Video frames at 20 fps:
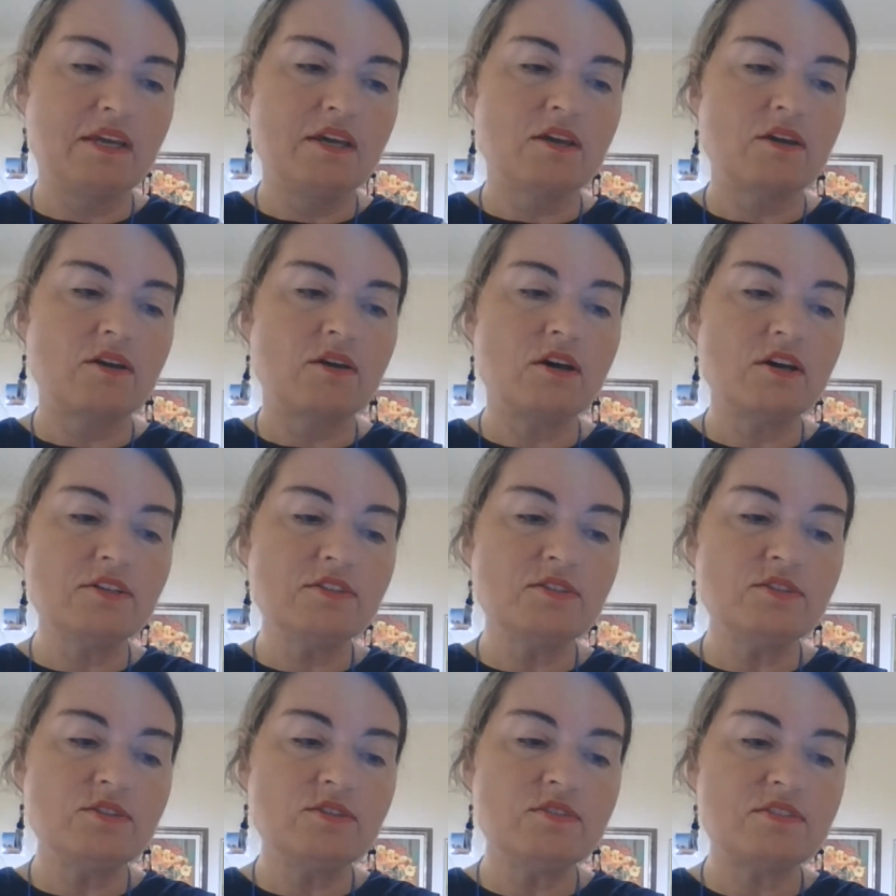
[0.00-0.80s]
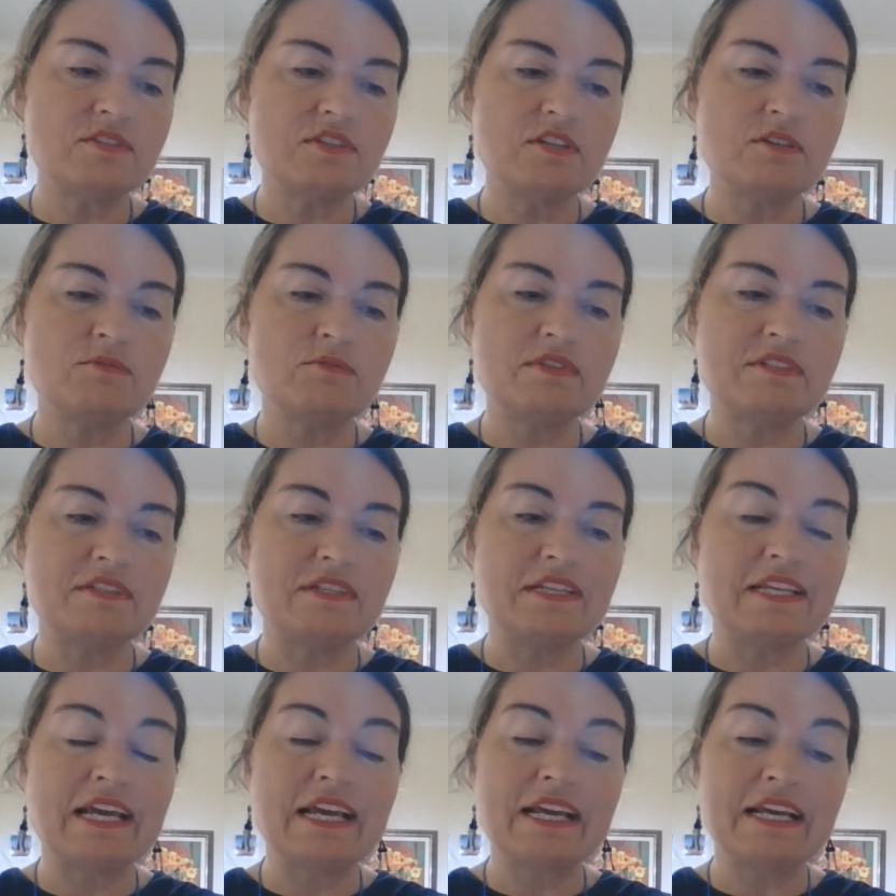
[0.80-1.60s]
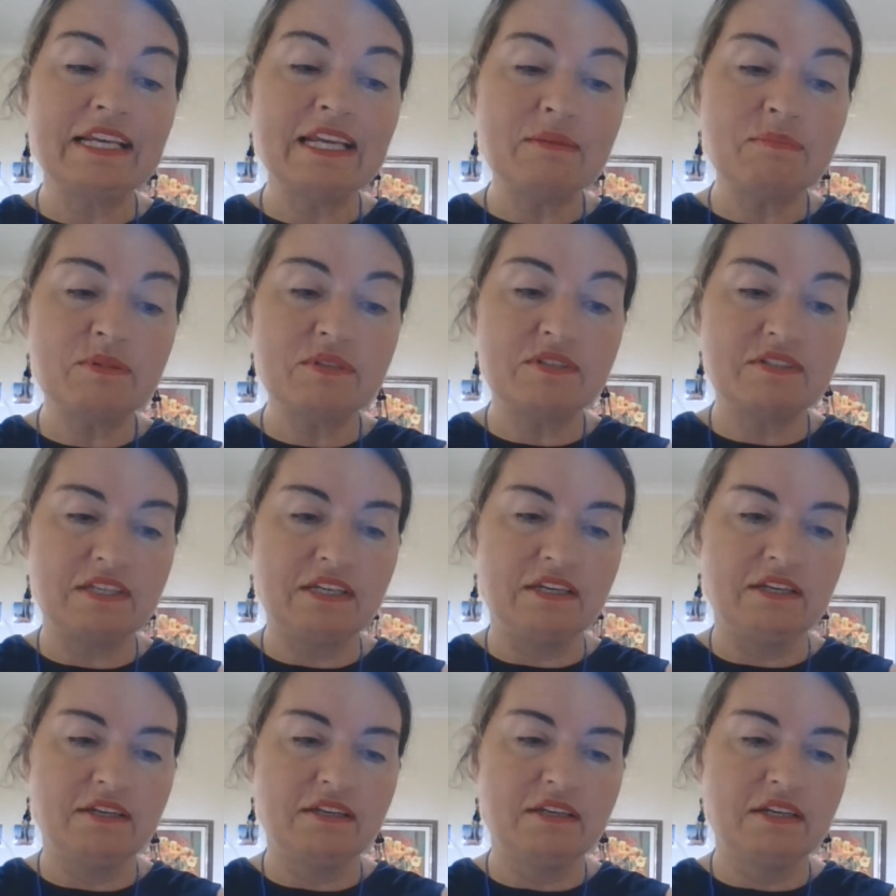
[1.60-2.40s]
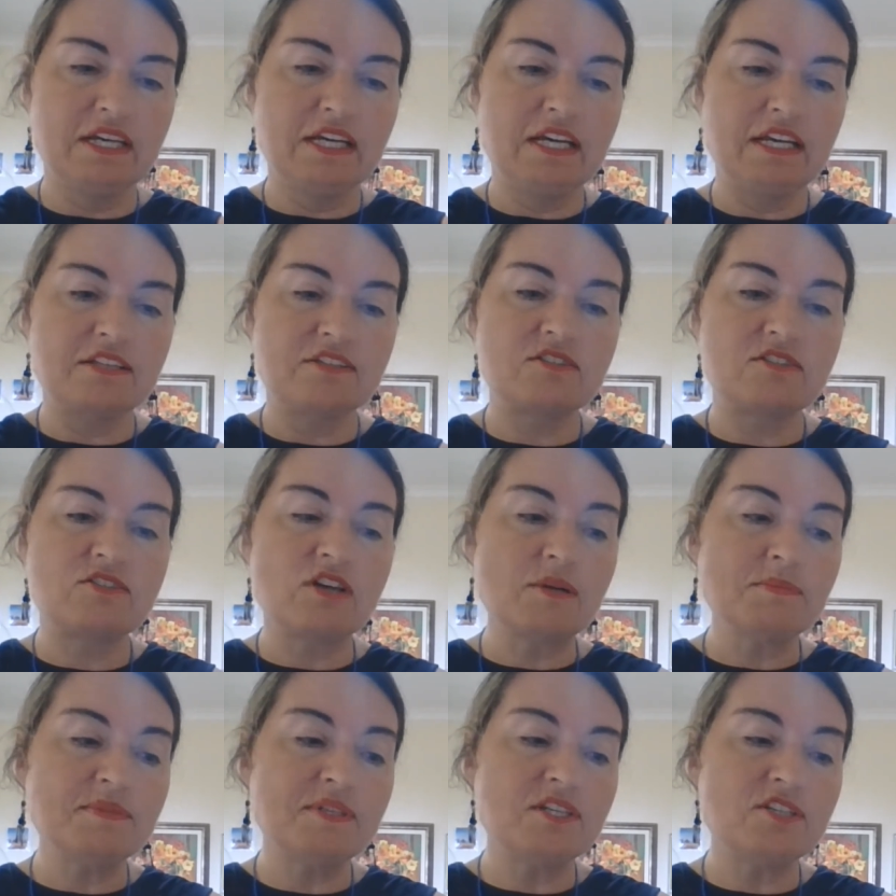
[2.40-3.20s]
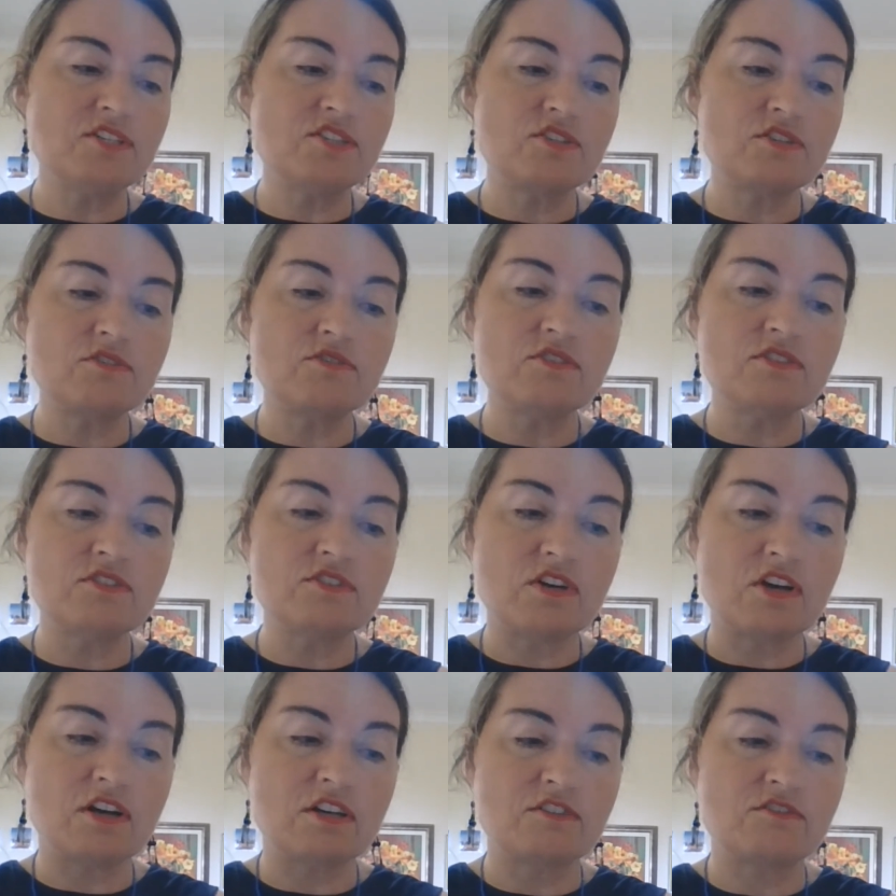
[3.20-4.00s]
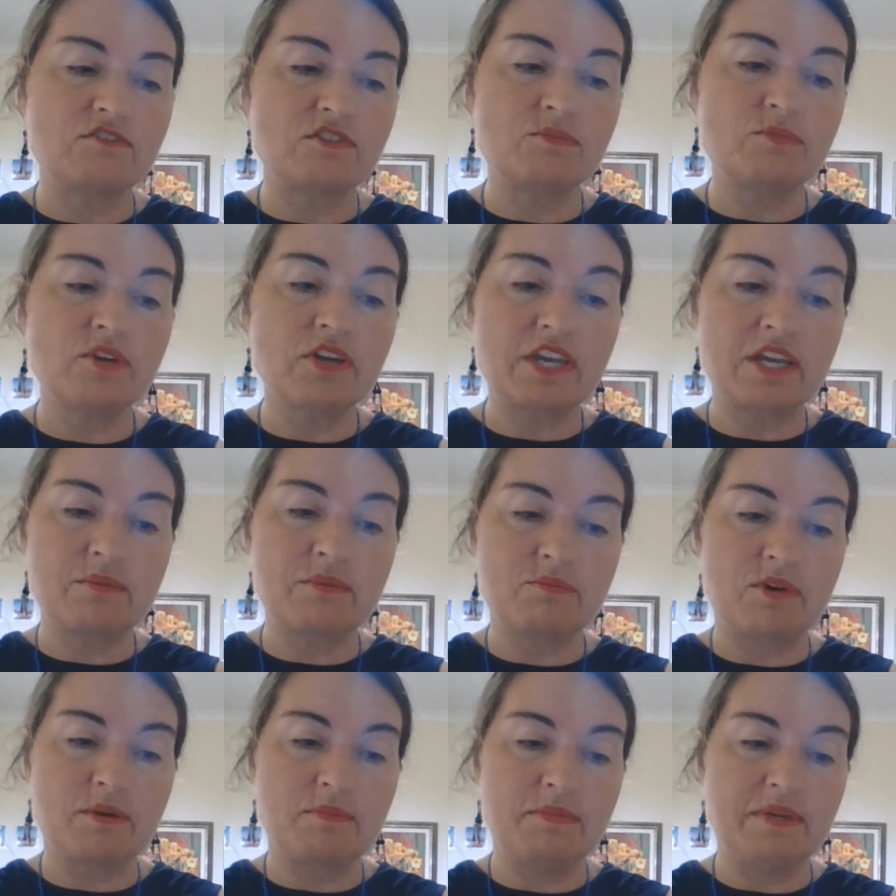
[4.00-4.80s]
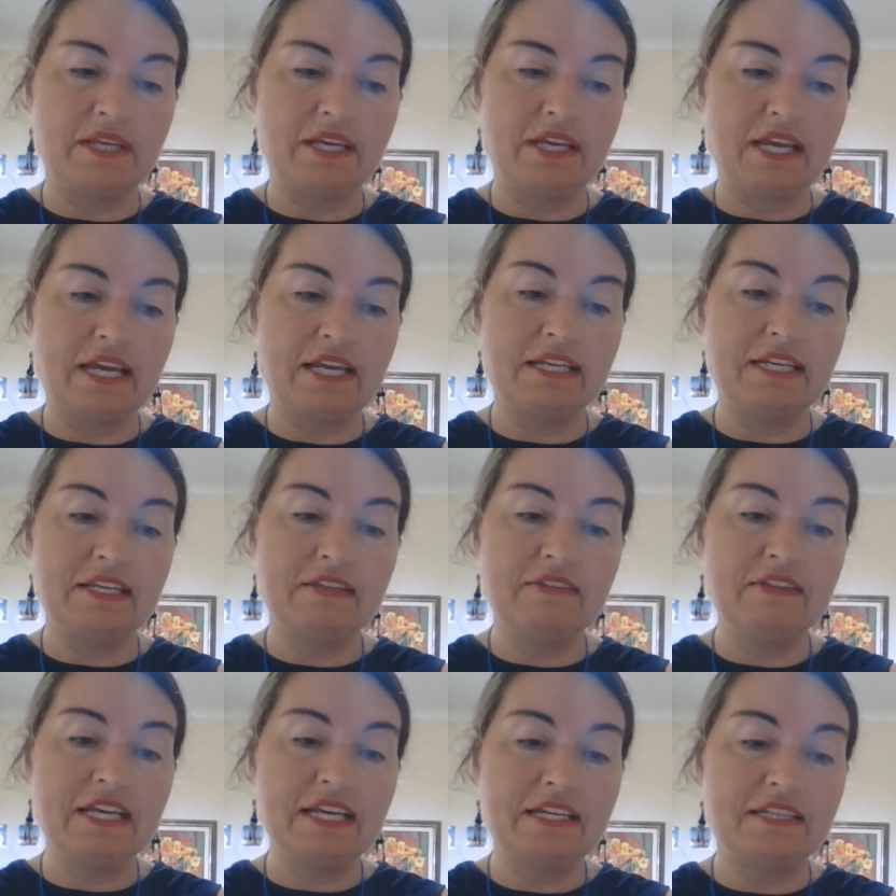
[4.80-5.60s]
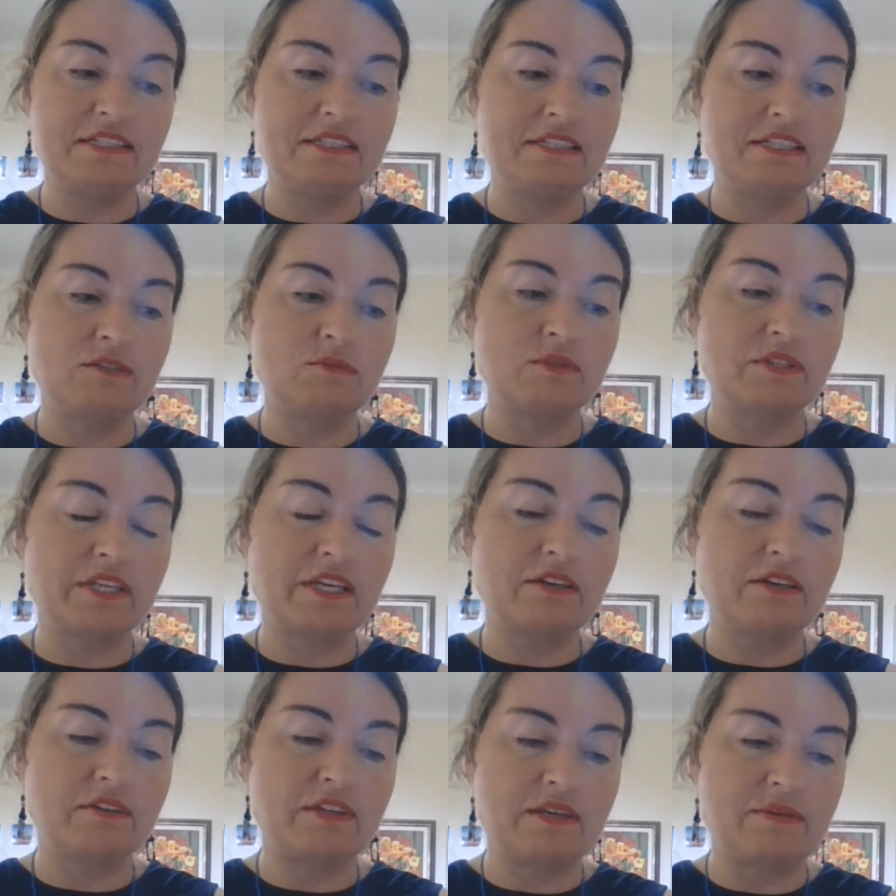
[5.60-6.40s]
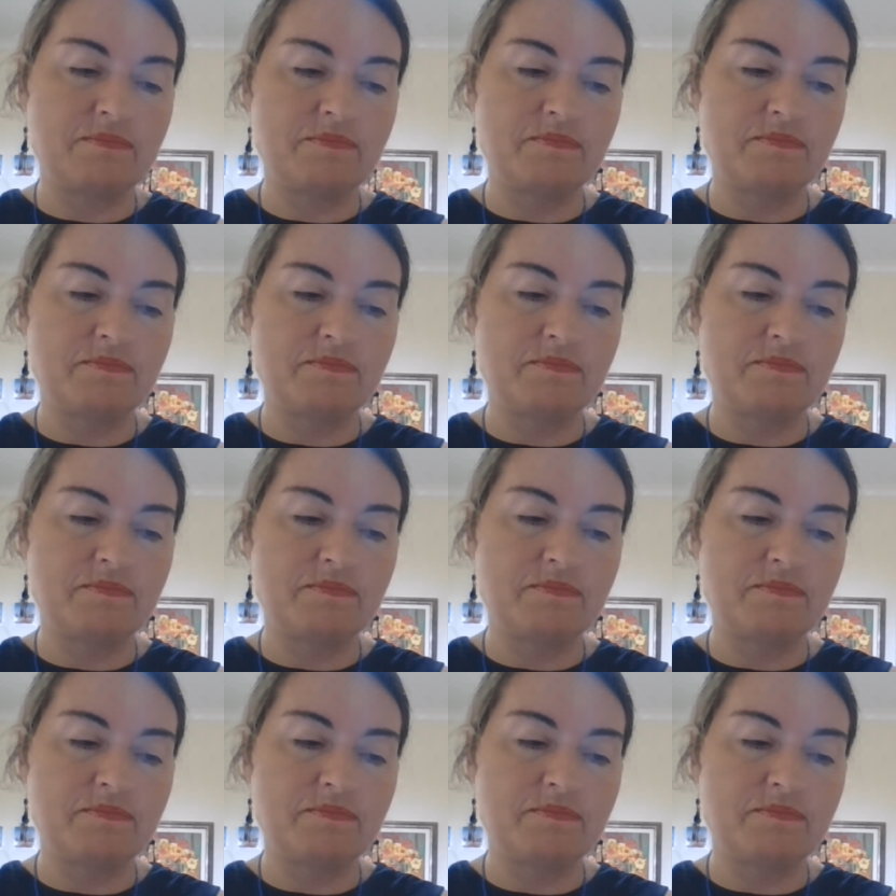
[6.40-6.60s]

God knew sin was like leprosy. It stopped his children's hearts from working properly, and in the end it would kill them.